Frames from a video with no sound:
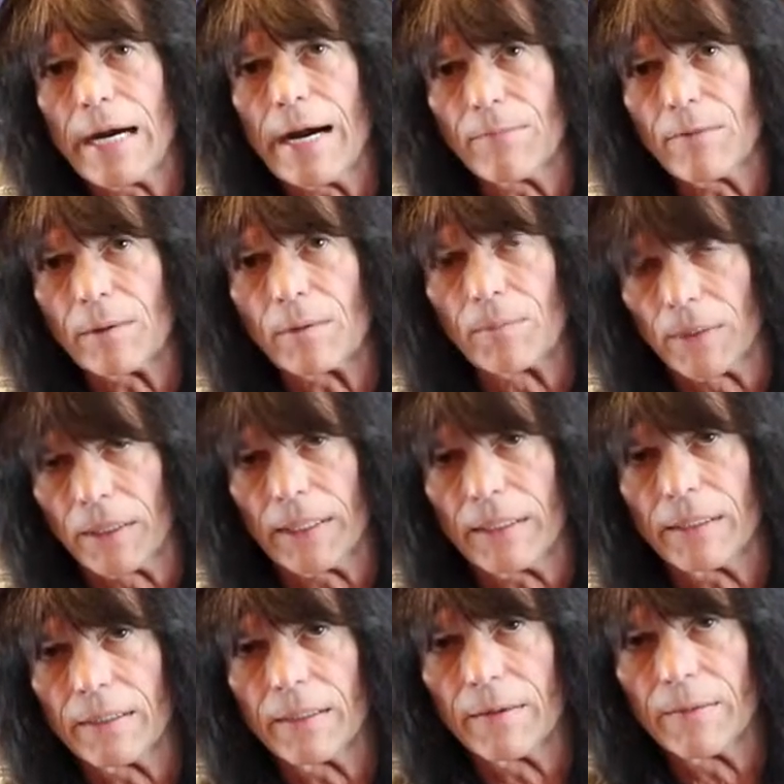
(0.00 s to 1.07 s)
I've ever
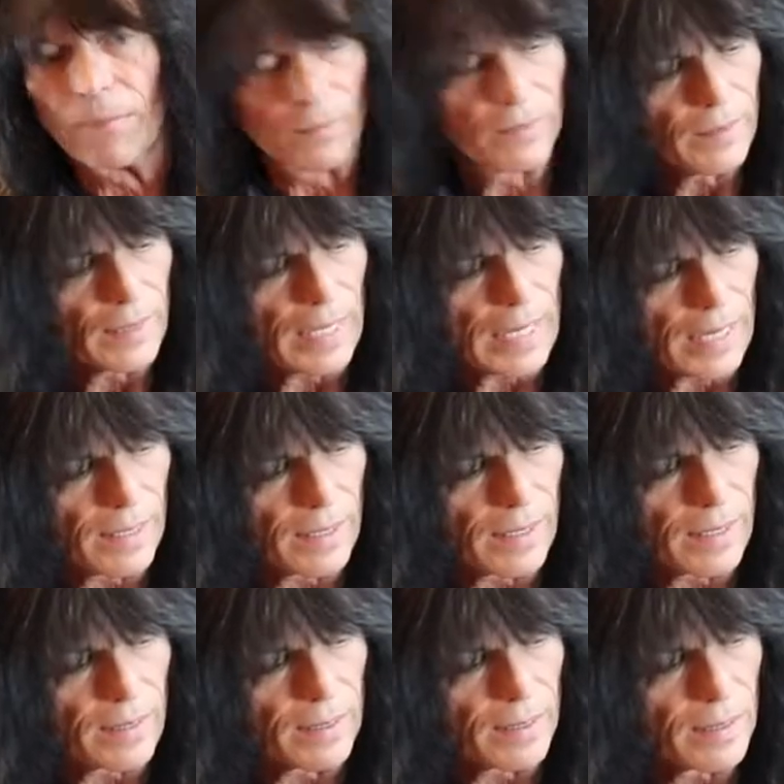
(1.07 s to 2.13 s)
played,
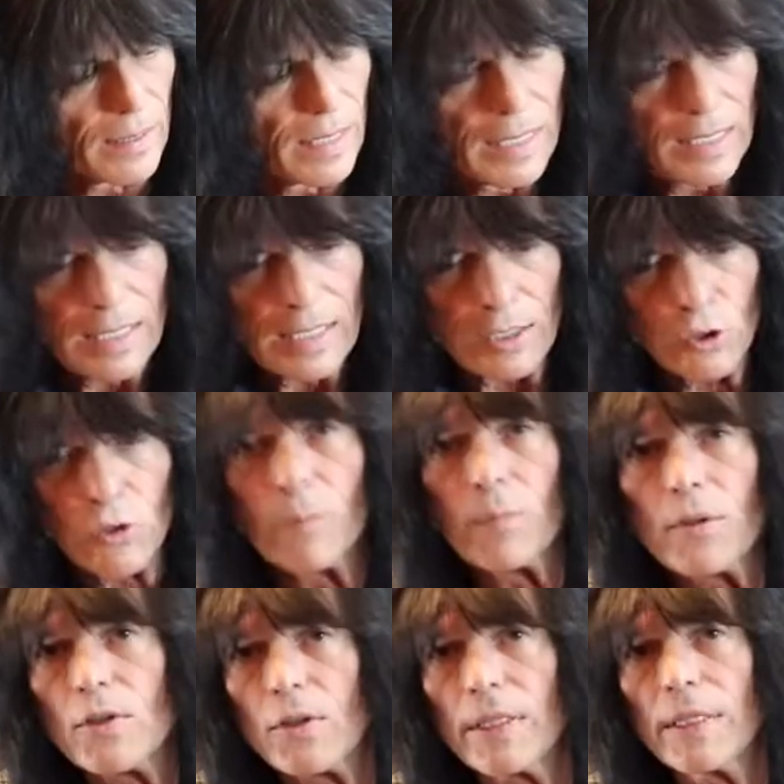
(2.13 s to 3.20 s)
and it
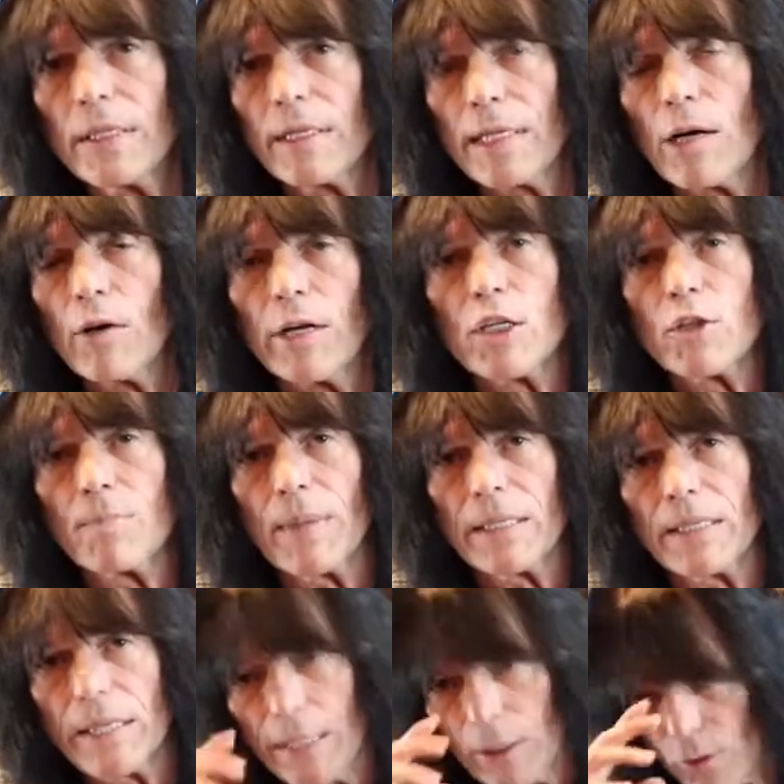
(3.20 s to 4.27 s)
superseded our
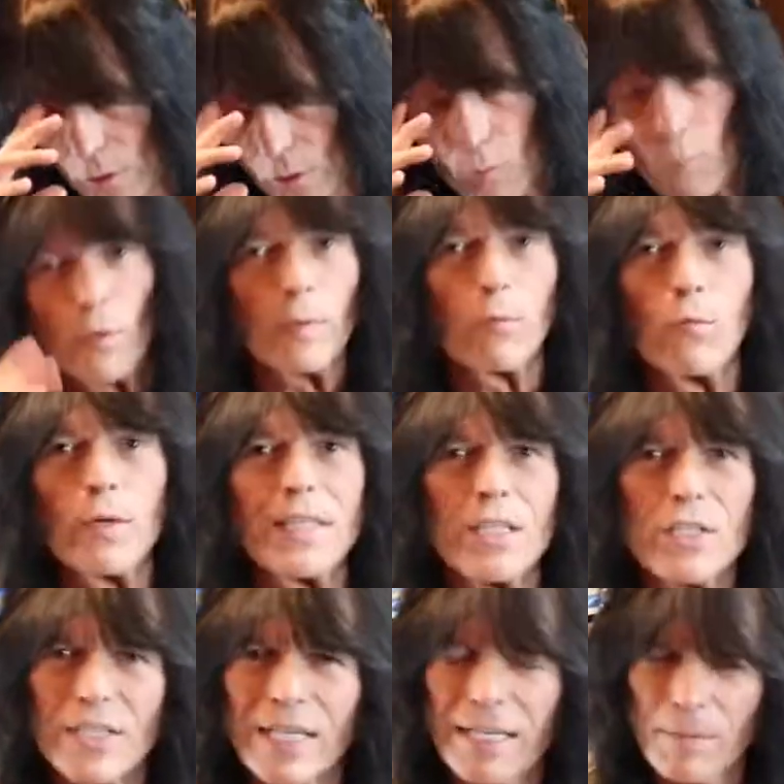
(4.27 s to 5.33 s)
expectations when we
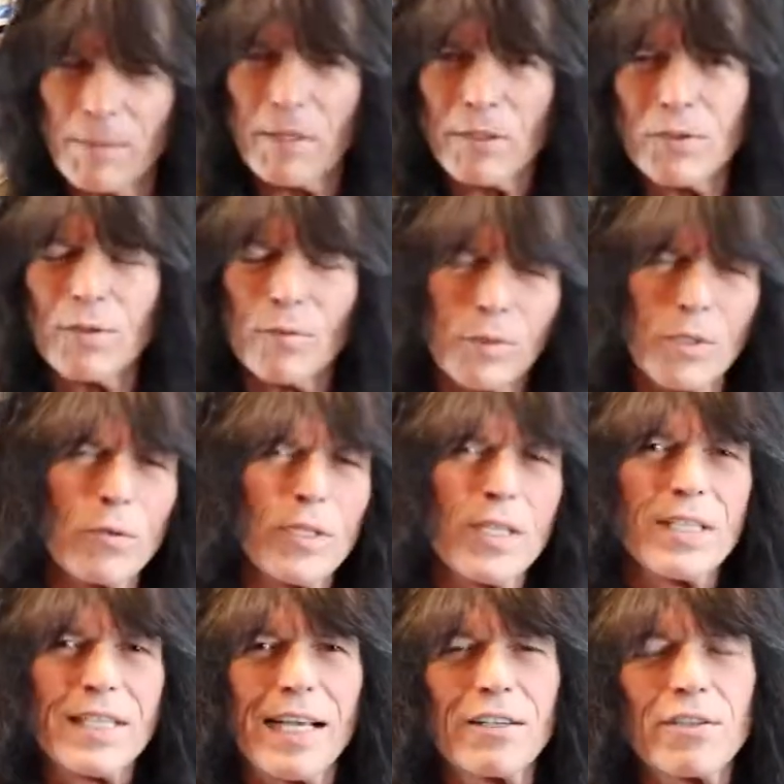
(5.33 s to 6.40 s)
designed it, because when you
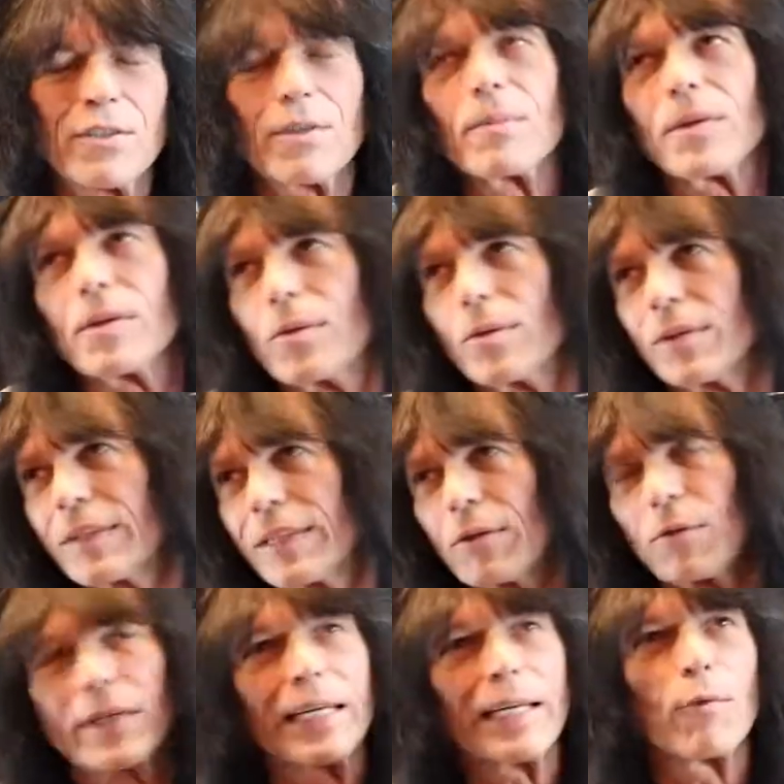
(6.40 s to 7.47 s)
design something, you can say,
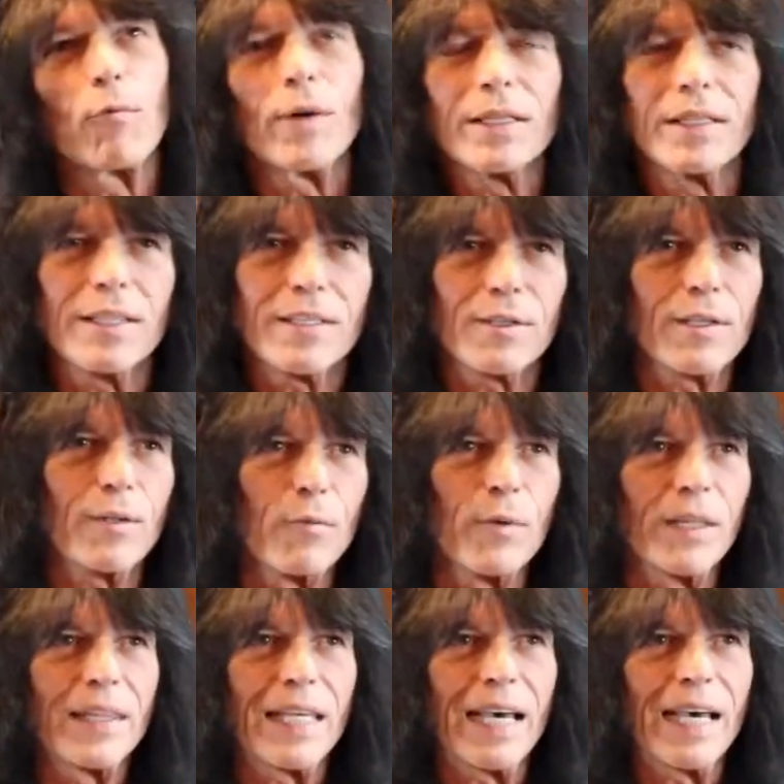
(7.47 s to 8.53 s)
okay, I want this and I
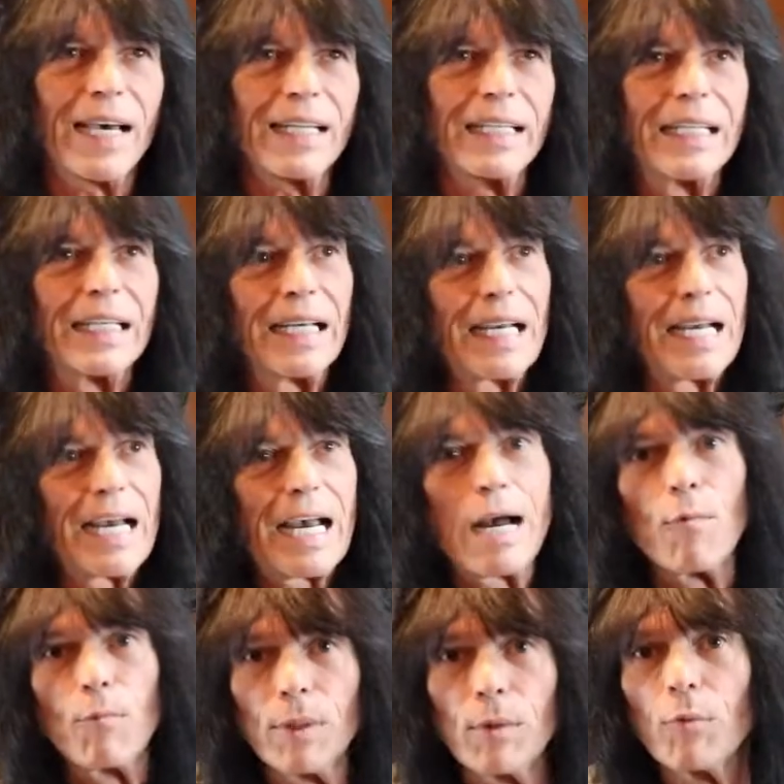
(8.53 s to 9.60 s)
want that.
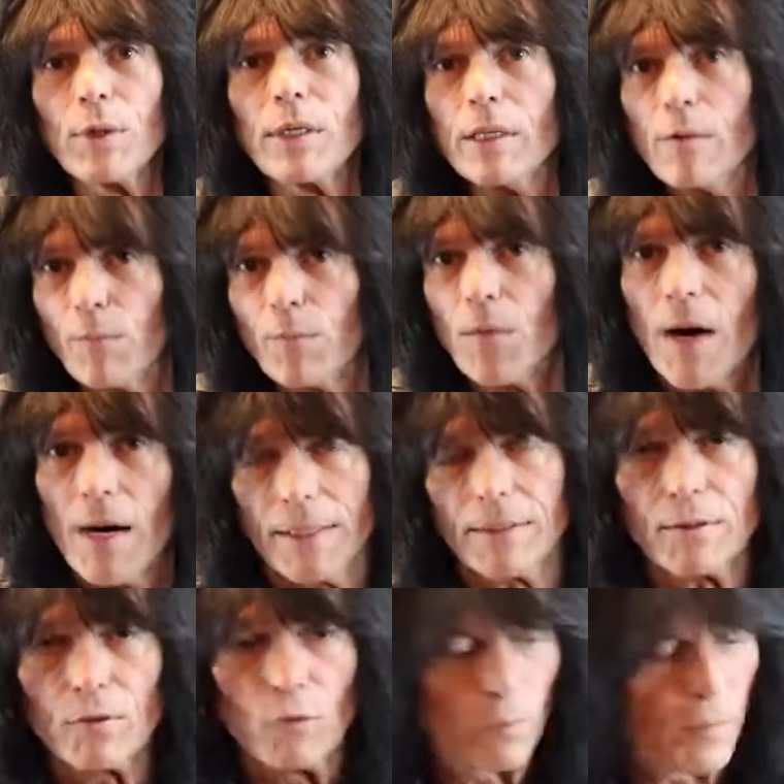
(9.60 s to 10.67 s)
And we really
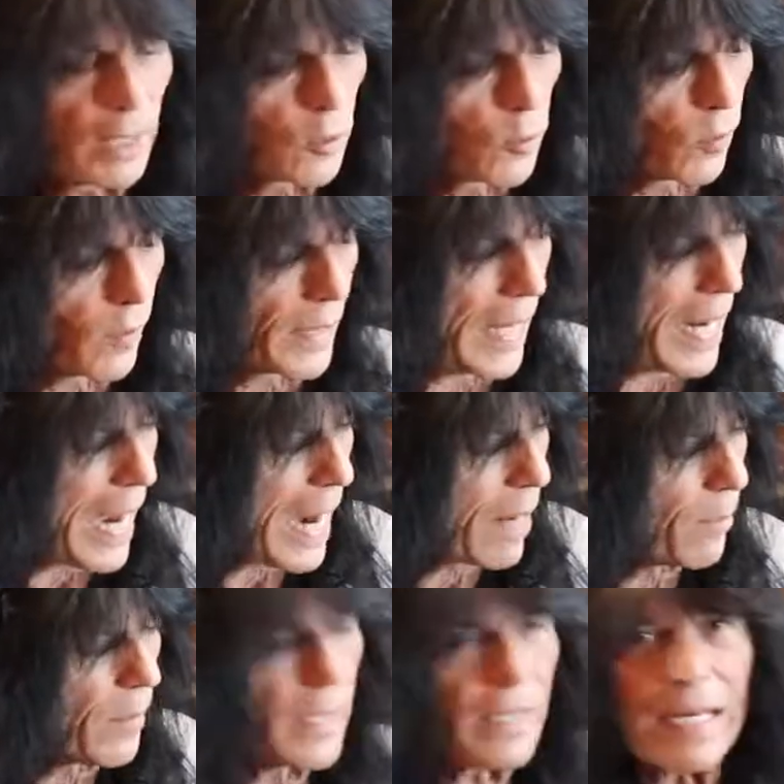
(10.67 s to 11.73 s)
fought to make sure that
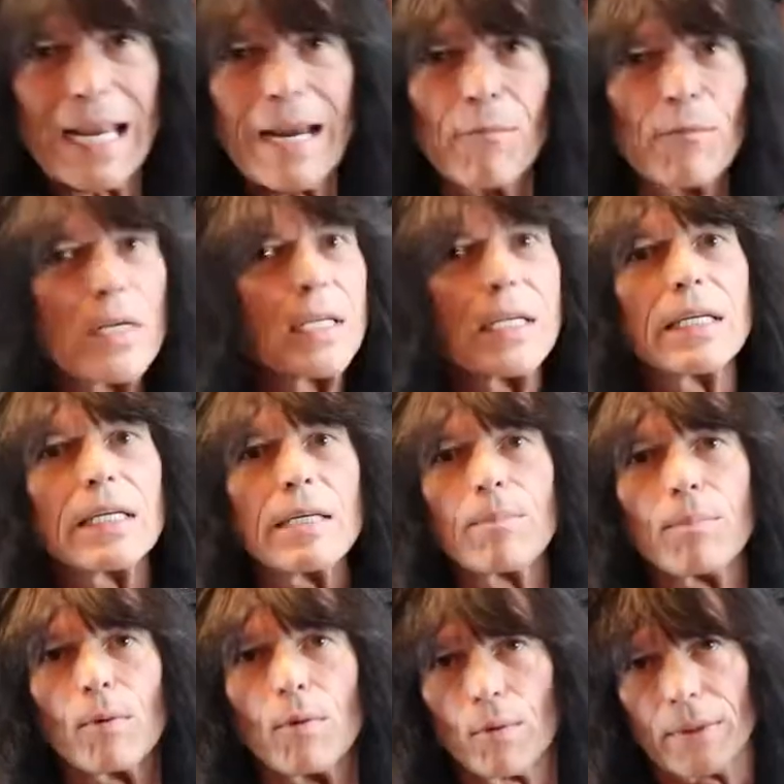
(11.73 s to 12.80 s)
every key
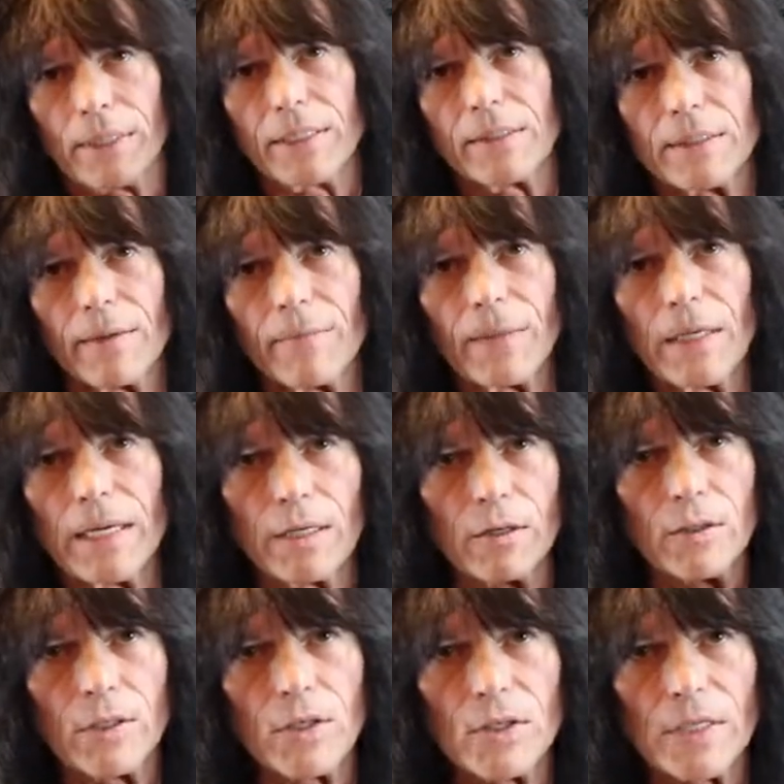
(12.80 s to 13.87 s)
point in our
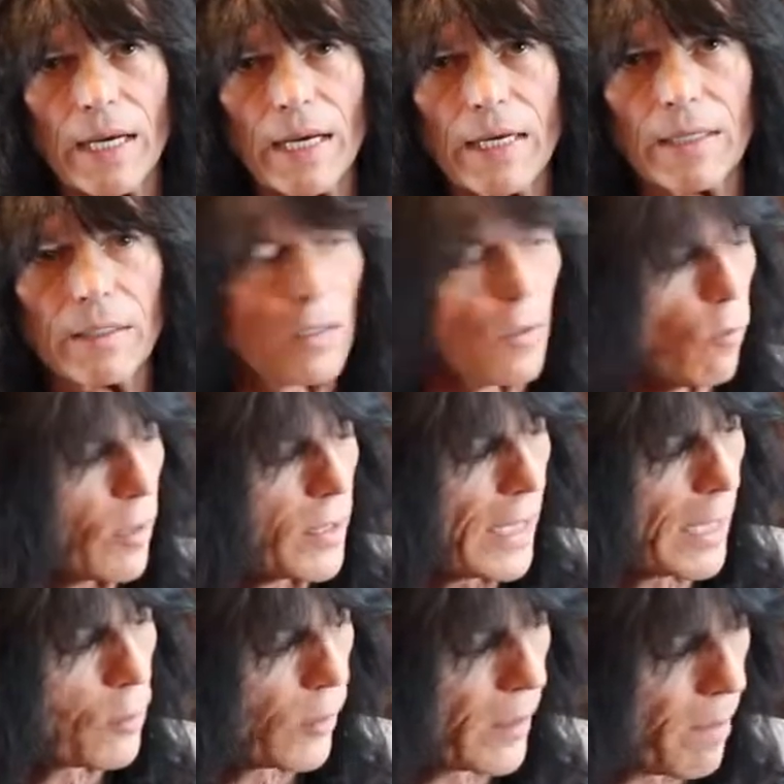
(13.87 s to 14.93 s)
design was
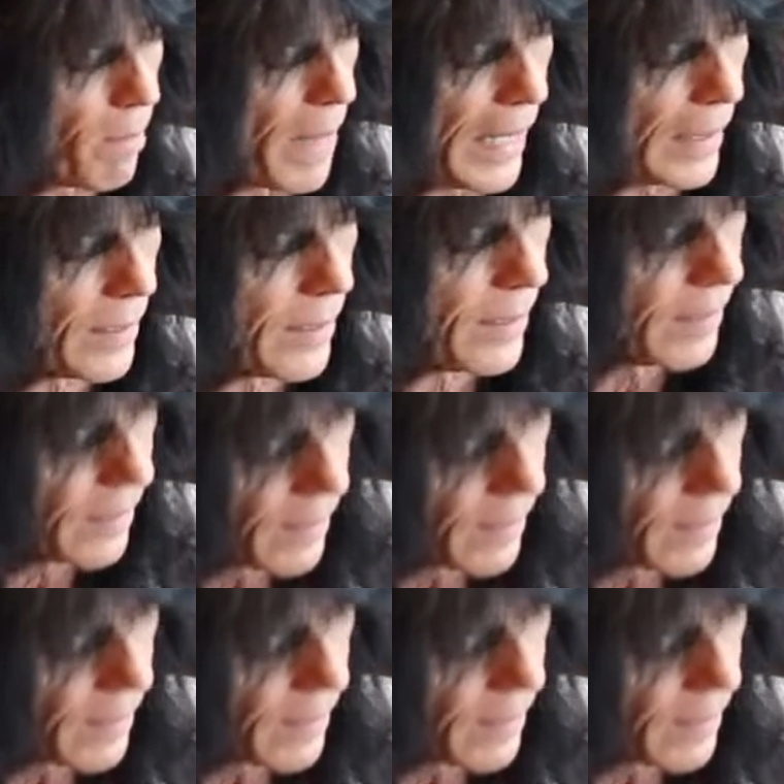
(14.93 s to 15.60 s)
actually met.